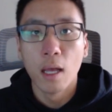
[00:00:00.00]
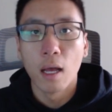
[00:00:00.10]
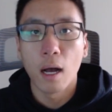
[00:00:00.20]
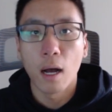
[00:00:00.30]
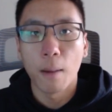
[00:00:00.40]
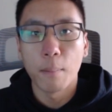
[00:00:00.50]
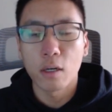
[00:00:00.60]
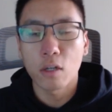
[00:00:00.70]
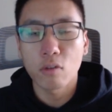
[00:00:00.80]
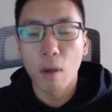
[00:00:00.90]
Um, and
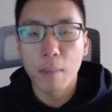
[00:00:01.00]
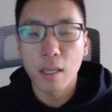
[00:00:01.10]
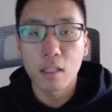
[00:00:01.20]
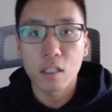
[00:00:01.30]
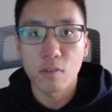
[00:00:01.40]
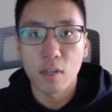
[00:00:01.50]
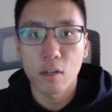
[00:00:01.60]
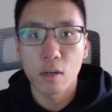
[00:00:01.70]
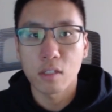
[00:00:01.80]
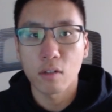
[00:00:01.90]
also I'm making this
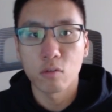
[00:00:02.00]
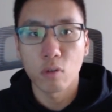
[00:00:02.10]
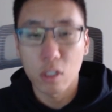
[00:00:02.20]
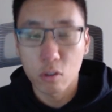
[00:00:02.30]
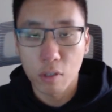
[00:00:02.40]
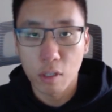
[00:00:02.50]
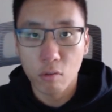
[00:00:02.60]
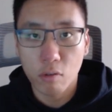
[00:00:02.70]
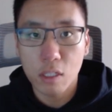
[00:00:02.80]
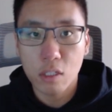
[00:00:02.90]
video as of
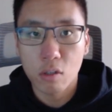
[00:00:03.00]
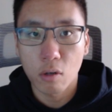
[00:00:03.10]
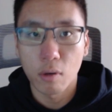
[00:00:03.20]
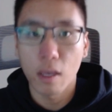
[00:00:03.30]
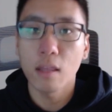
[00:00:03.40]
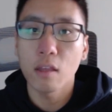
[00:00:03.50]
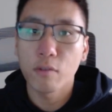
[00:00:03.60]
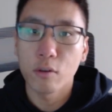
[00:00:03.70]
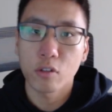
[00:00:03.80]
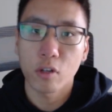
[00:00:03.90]
2023. So in the
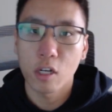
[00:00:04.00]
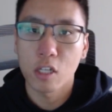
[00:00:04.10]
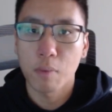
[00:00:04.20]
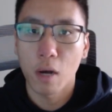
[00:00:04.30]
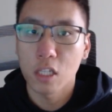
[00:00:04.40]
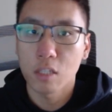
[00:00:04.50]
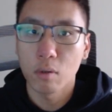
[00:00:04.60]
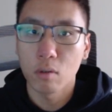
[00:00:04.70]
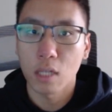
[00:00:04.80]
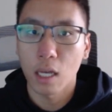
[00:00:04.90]
future, it's
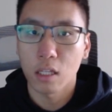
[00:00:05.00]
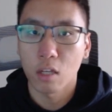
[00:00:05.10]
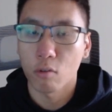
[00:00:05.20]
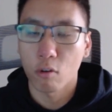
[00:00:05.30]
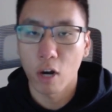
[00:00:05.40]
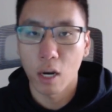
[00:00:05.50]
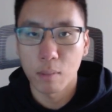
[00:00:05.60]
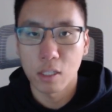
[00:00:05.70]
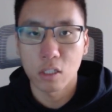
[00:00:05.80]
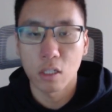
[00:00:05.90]
possible that the
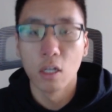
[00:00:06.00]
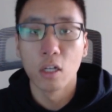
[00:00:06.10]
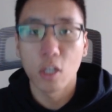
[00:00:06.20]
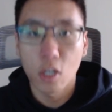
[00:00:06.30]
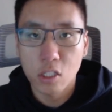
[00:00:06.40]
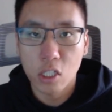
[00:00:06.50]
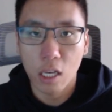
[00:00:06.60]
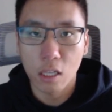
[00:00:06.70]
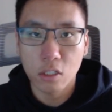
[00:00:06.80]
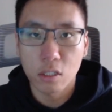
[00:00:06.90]
requirements could
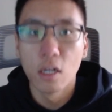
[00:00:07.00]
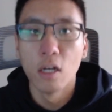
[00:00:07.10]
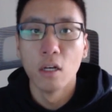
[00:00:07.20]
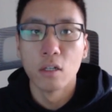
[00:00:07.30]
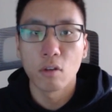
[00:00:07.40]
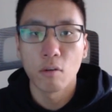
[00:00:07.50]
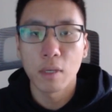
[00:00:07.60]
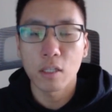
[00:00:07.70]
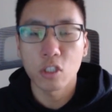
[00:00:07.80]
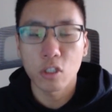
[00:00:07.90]
change. So
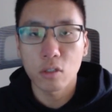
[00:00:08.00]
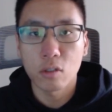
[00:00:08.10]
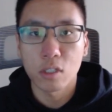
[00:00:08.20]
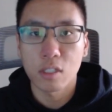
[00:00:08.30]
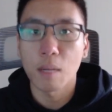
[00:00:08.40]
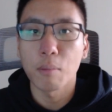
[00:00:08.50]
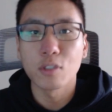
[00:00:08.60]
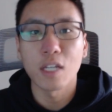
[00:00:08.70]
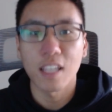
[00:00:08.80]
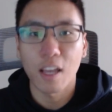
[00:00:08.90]
make sure you just double
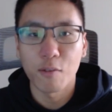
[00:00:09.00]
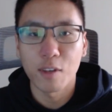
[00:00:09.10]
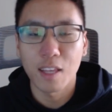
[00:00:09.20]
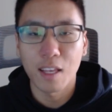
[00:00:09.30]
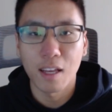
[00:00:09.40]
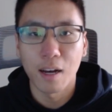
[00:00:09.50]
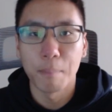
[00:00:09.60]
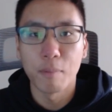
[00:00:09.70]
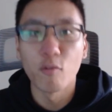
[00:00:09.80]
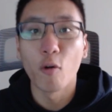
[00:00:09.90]
check everything um,
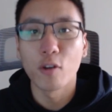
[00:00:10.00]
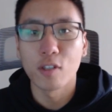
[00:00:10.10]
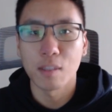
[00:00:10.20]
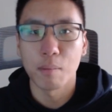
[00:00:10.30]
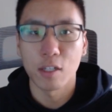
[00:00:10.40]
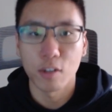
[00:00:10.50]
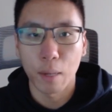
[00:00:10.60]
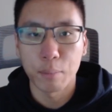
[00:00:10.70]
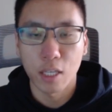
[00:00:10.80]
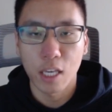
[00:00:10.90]
before you submit your
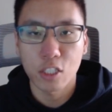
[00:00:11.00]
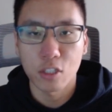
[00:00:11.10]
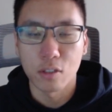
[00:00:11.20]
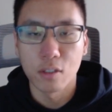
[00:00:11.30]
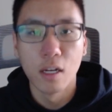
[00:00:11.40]
application.